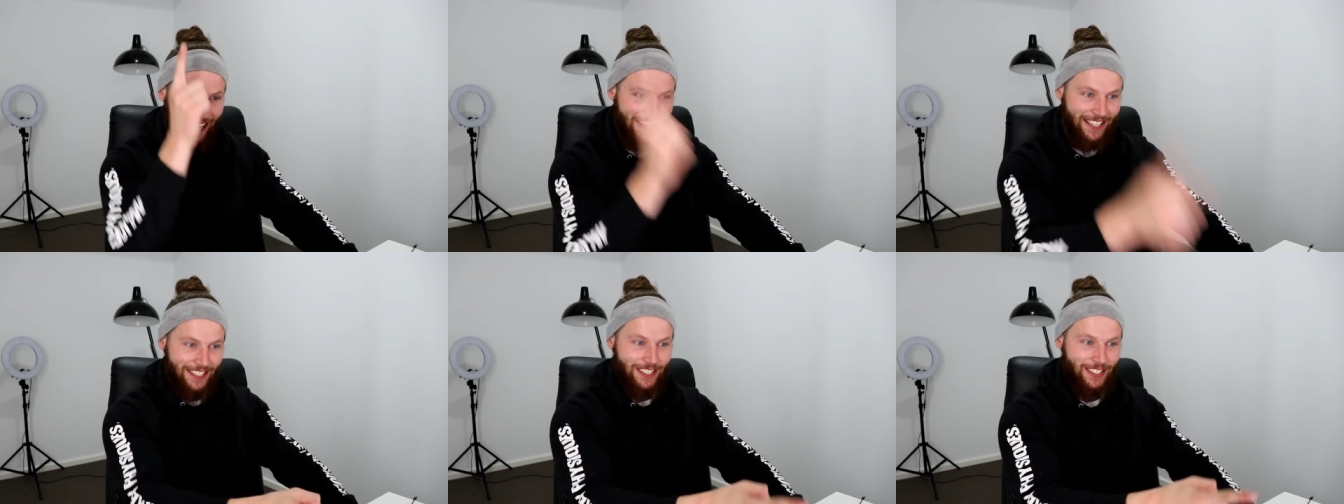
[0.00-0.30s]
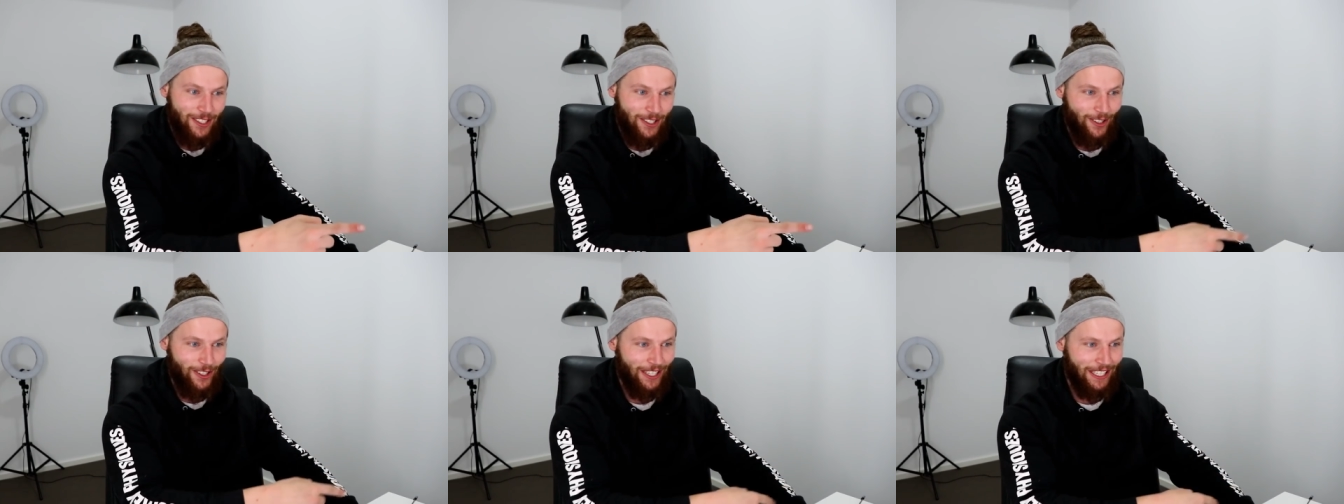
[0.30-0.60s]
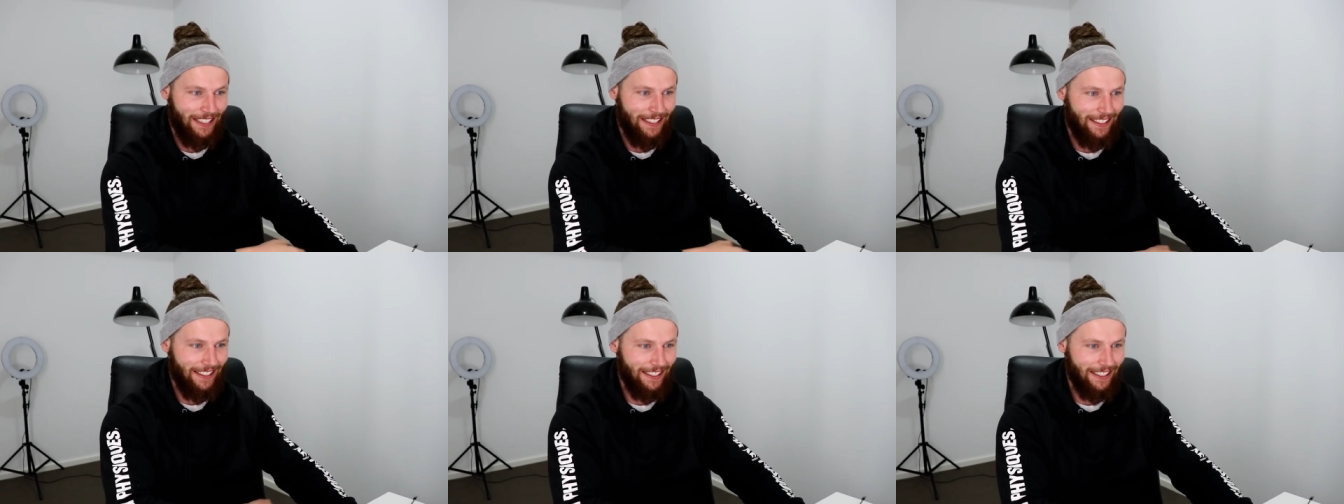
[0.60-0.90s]

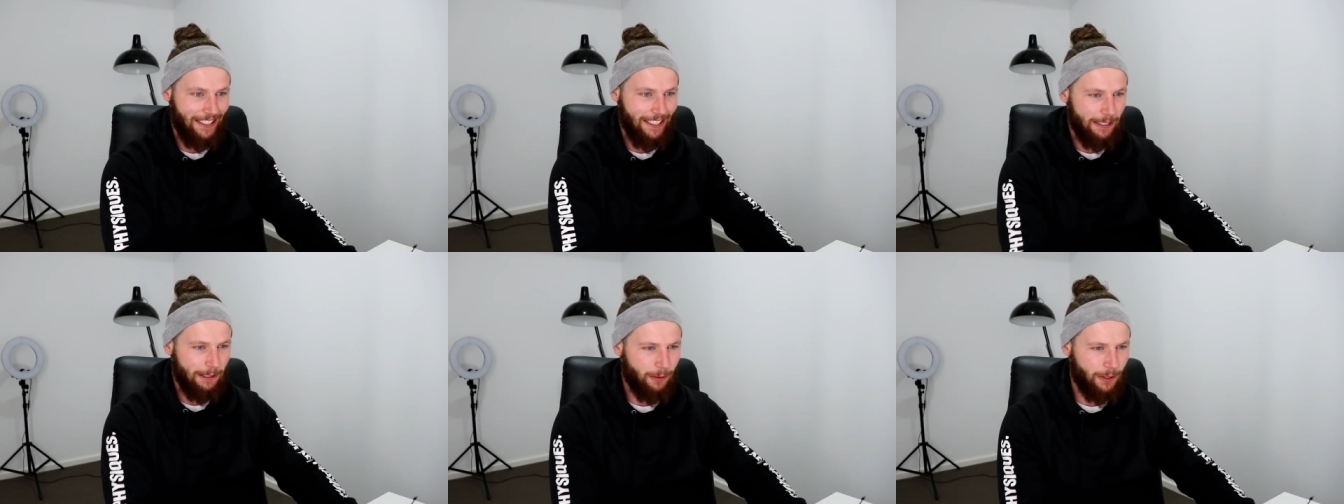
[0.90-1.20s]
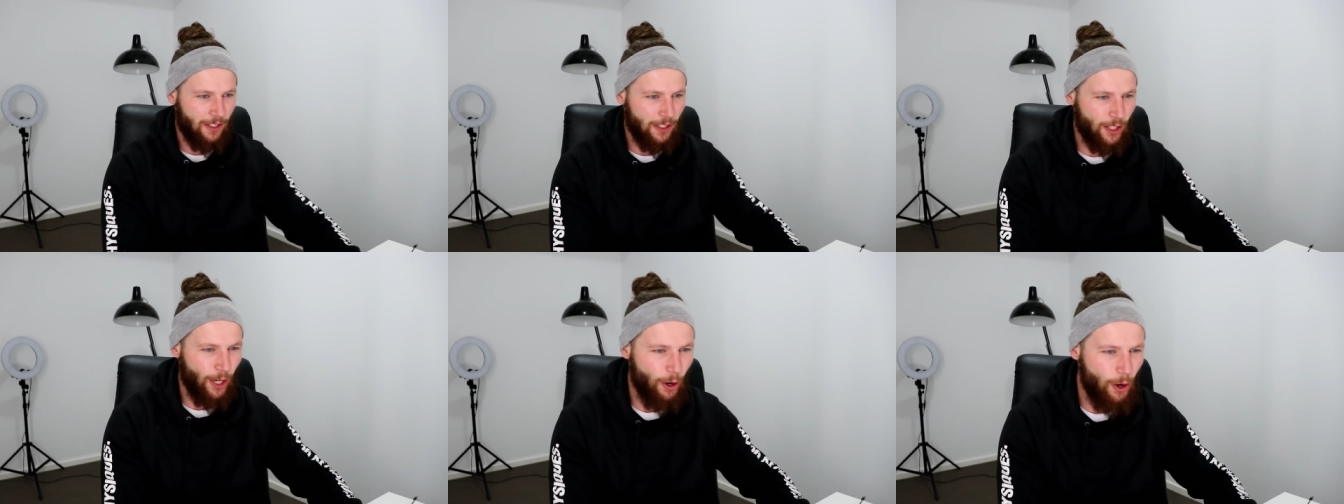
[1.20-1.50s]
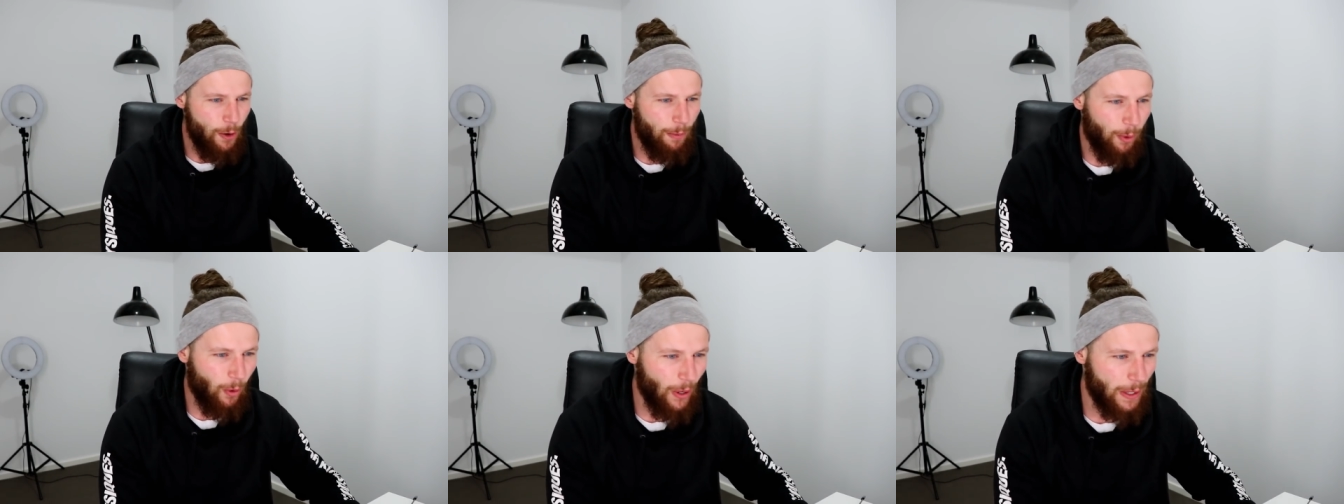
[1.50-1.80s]
history with
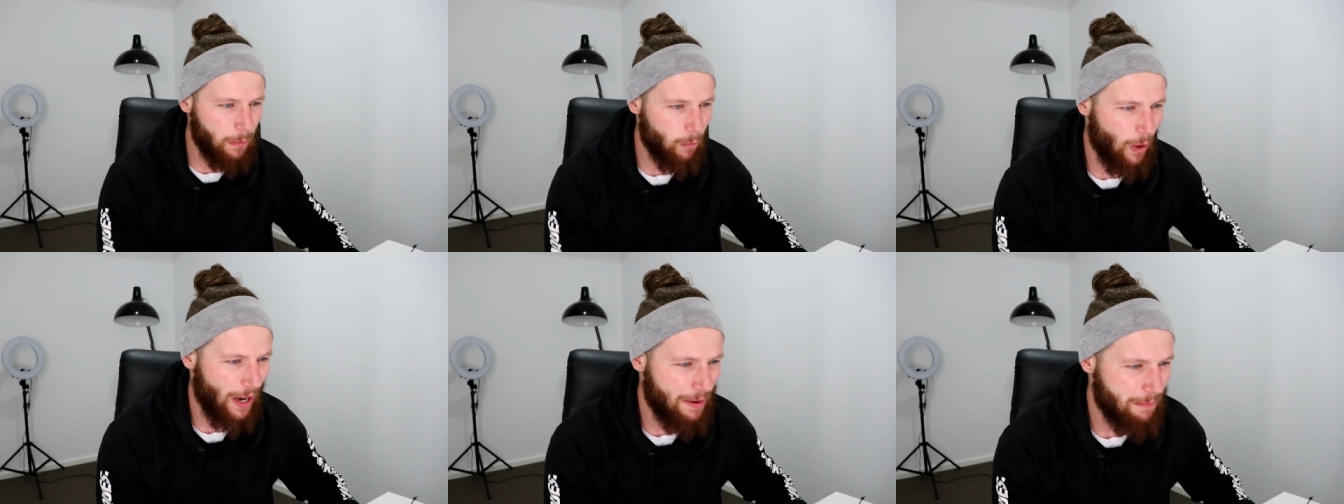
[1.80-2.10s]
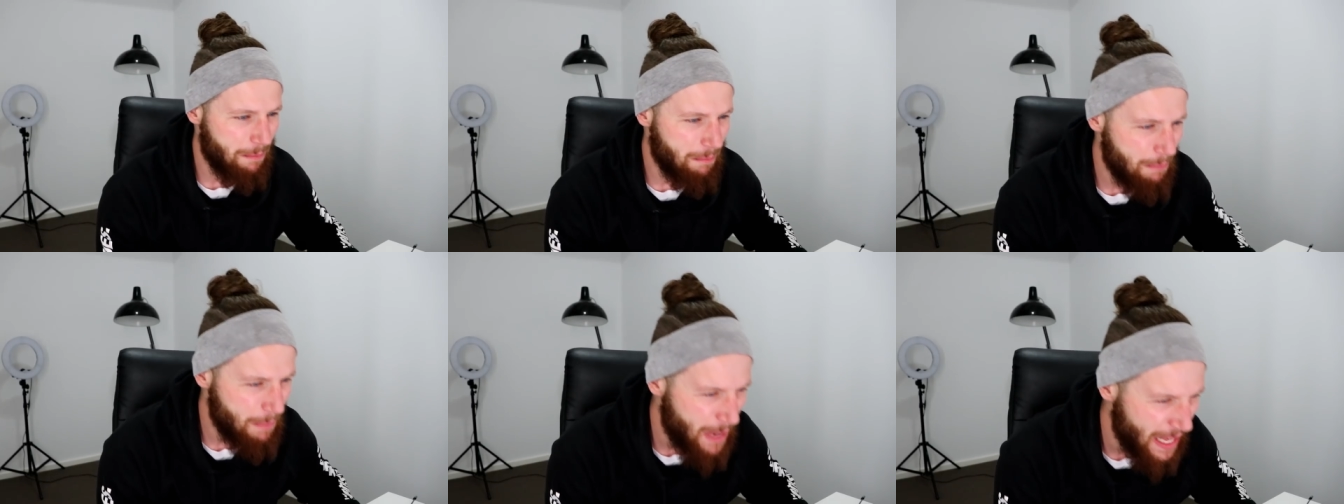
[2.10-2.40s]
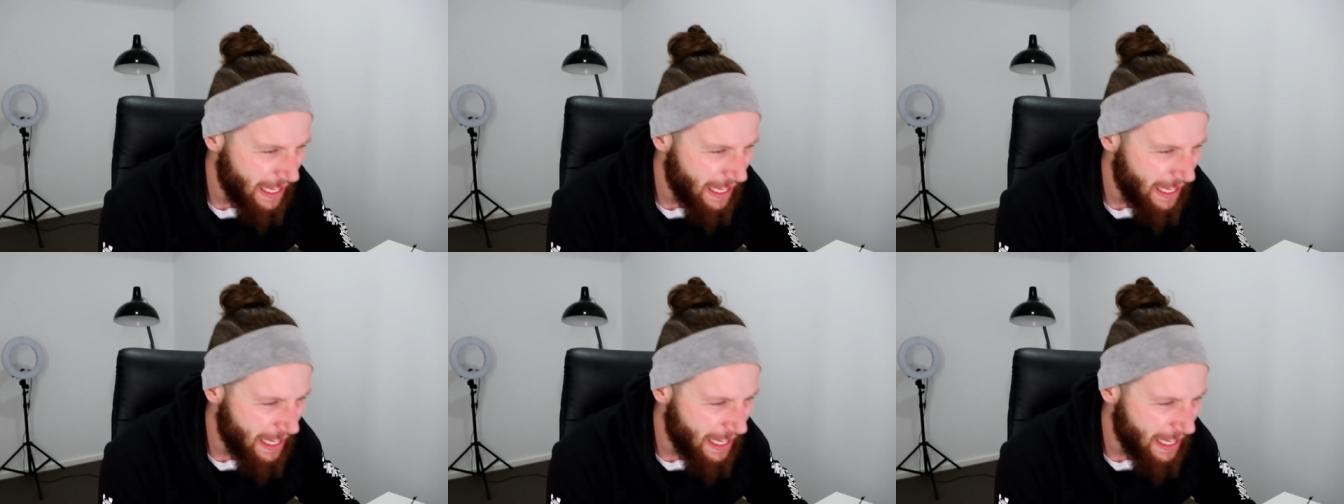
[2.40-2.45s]
2.1